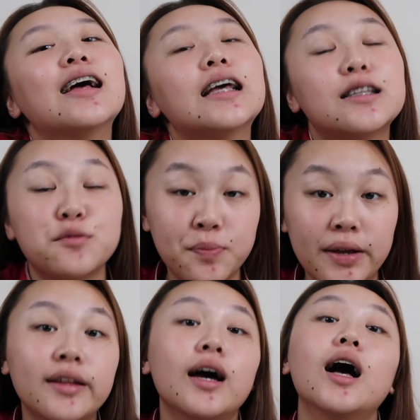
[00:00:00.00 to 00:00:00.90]
It's
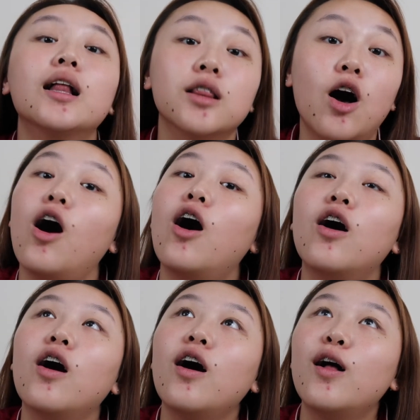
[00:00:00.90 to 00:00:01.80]
been a
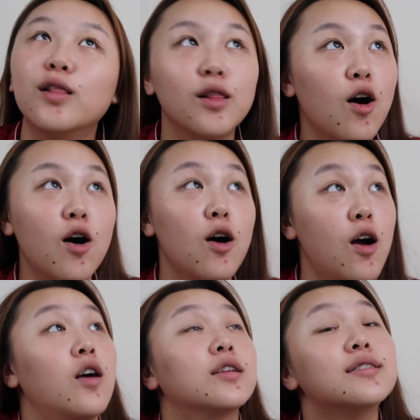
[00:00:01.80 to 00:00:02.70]
long
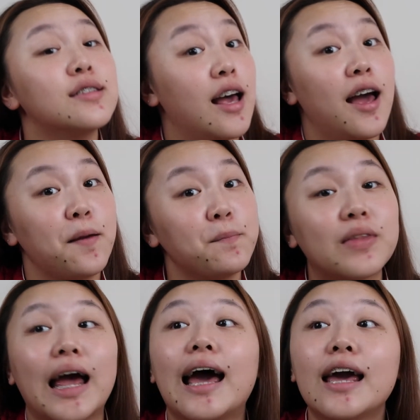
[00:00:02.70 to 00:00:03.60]
time.
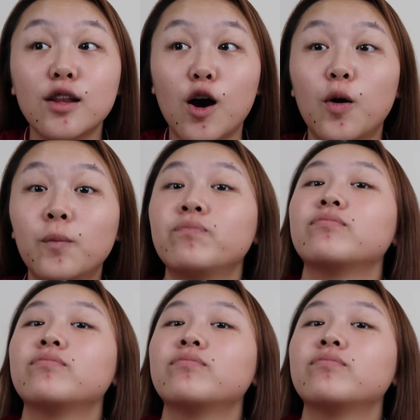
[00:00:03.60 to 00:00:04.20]
I know.